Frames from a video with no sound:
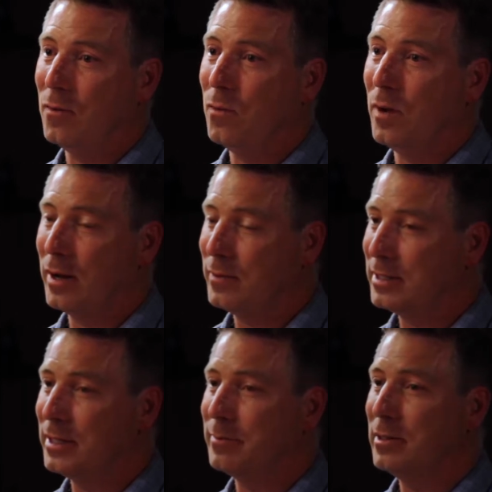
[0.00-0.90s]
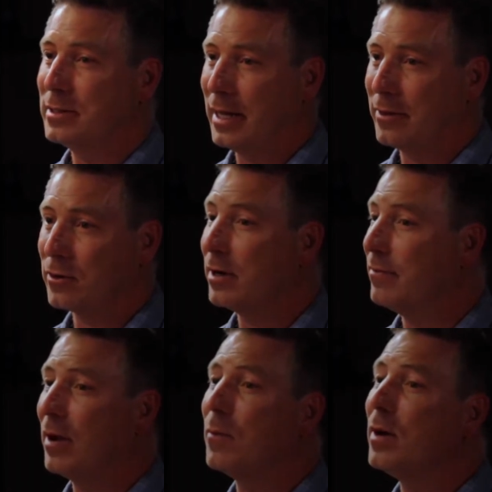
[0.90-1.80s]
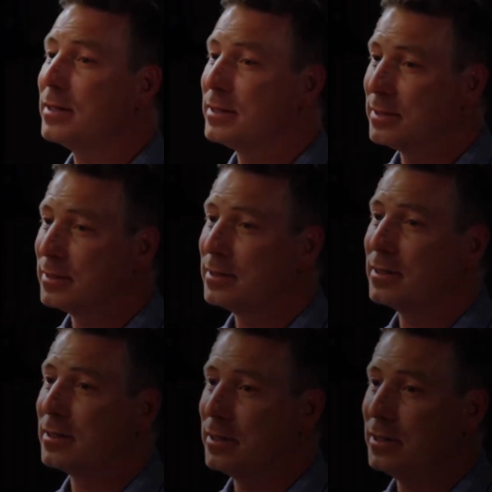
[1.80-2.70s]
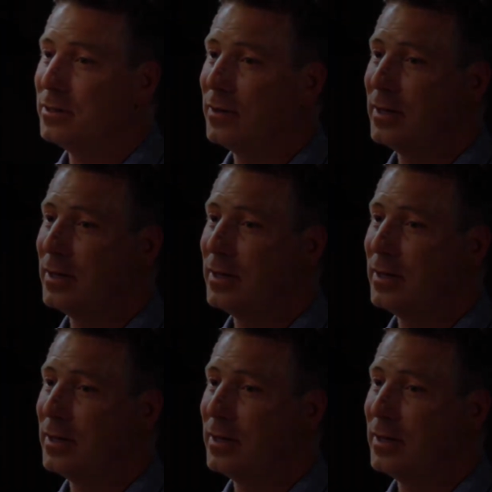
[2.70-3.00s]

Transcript: what I was gonna pull together or if I was gonna do